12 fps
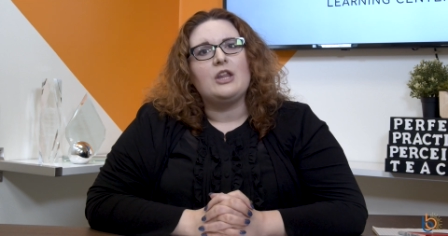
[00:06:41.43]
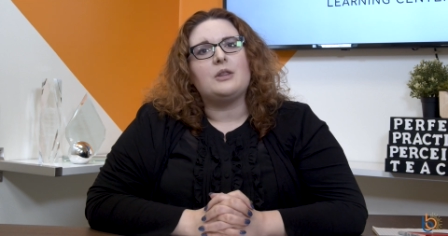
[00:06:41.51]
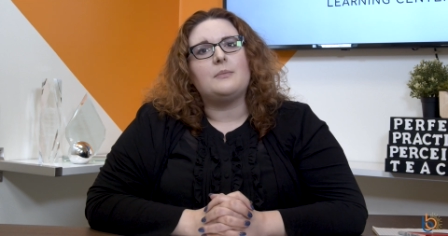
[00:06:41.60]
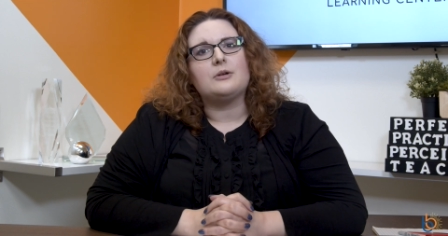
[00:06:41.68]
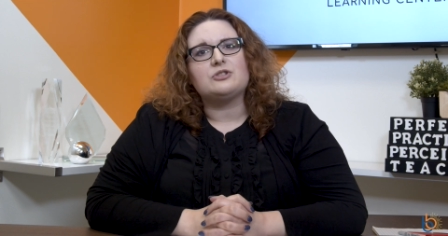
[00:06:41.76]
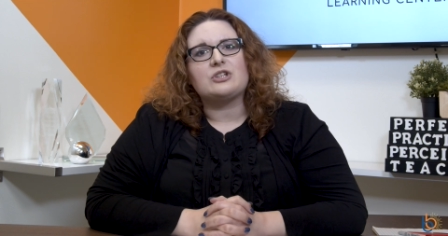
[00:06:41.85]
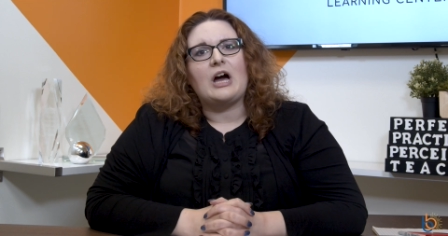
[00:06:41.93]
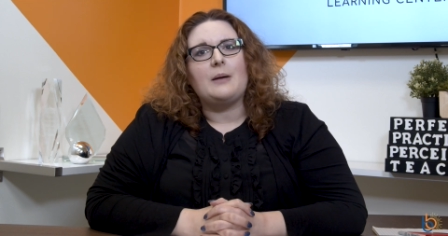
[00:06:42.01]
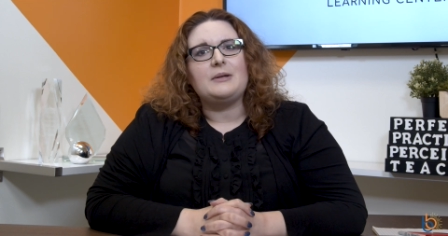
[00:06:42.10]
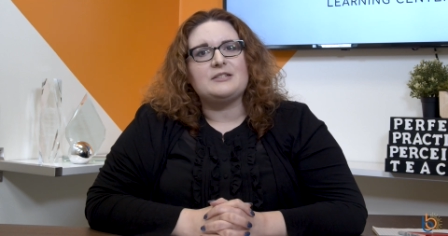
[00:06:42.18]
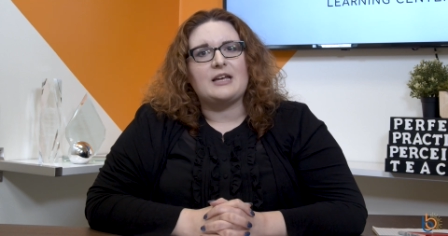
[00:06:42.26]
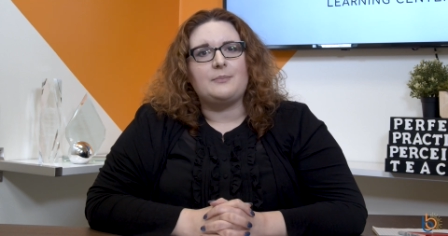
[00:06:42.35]
The most
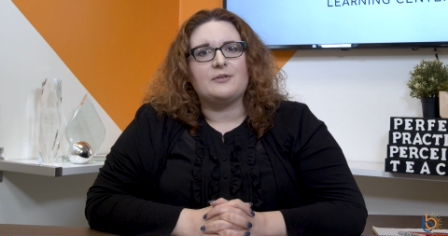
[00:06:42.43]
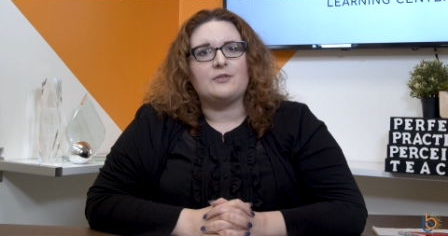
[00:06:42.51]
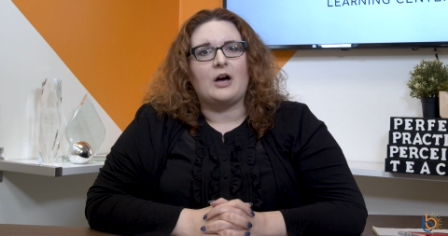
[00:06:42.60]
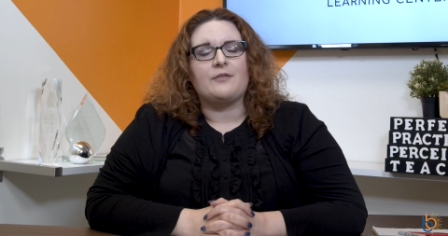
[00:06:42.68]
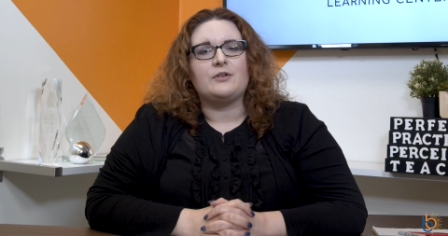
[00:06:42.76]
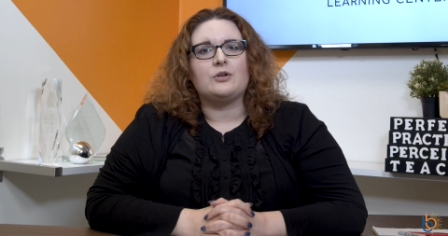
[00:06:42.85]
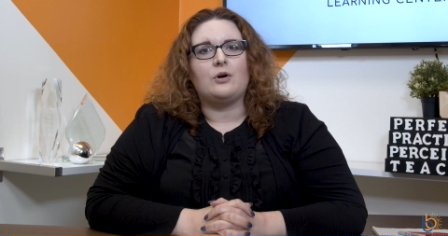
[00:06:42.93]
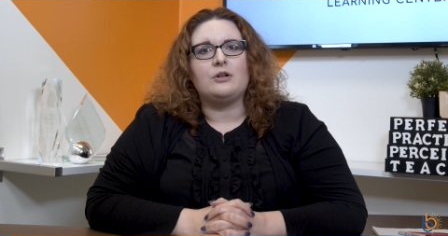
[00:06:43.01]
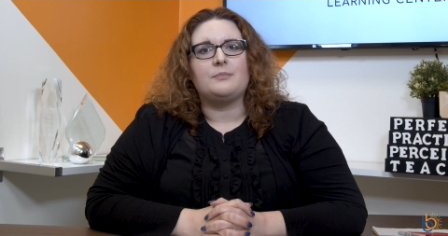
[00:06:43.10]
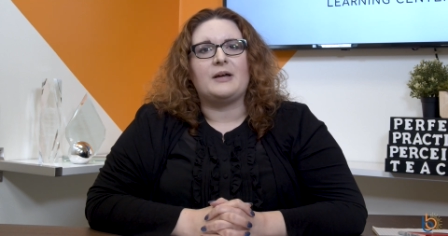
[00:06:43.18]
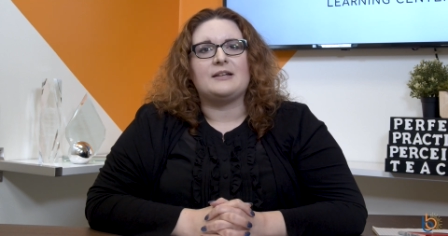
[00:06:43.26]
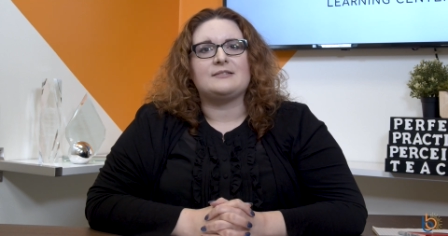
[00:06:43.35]
common type of cough and
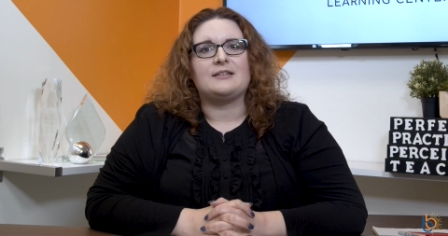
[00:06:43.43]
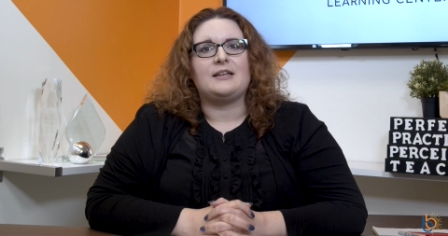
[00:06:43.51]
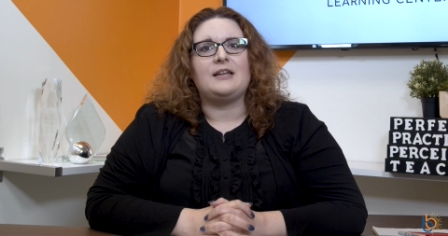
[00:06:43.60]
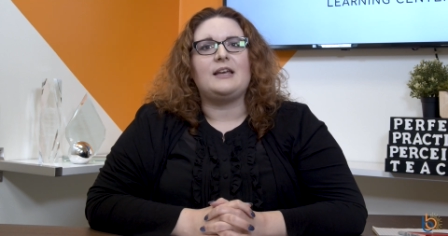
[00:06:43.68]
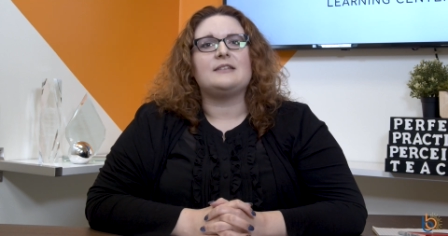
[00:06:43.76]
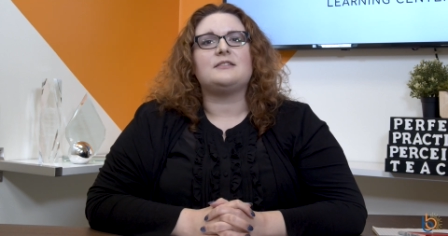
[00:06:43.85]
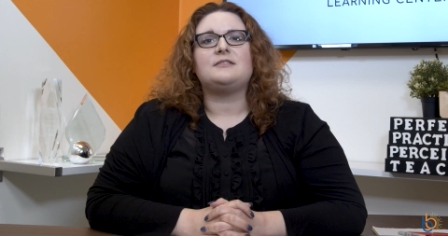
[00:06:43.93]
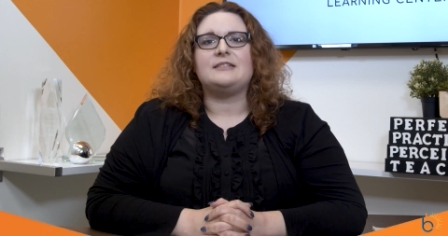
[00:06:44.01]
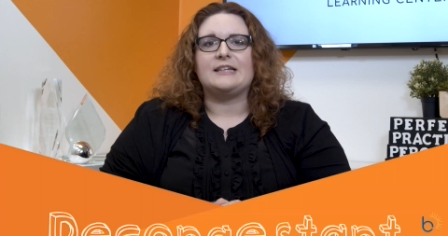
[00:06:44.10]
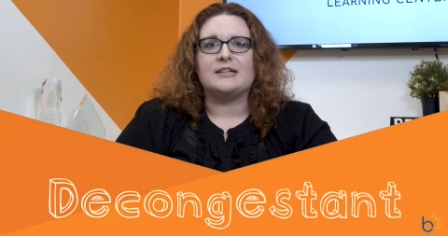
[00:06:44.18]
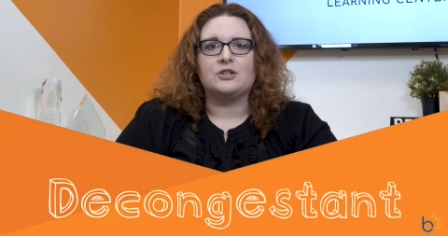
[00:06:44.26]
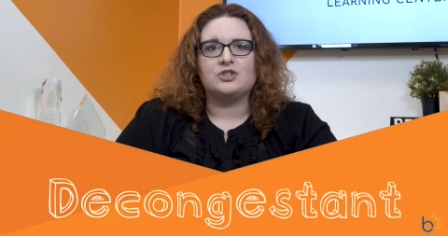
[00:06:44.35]
cold medicine is a
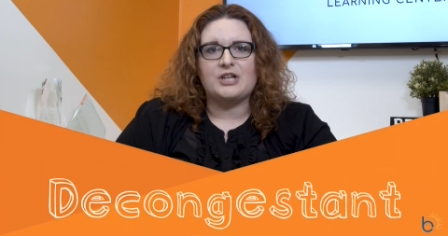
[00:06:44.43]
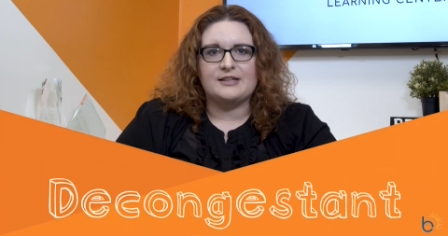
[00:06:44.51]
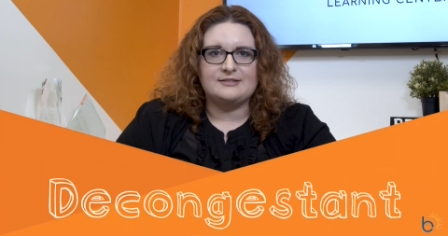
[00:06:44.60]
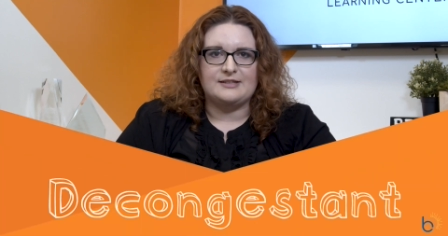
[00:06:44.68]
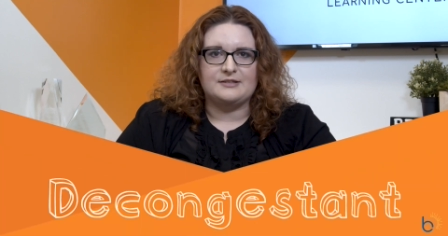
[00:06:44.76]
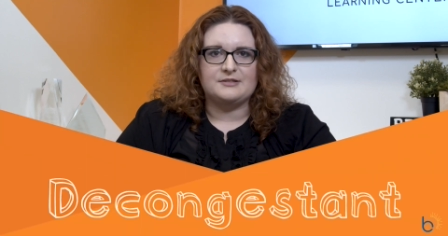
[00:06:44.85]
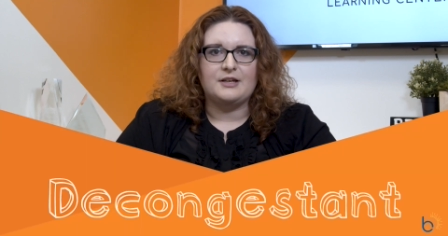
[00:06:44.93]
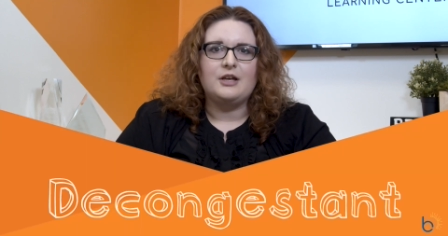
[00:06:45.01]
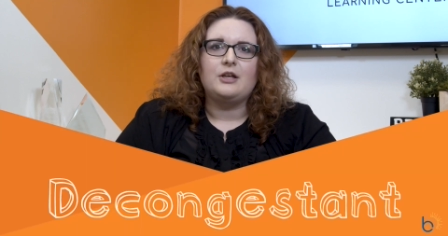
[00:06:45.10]
decongestant,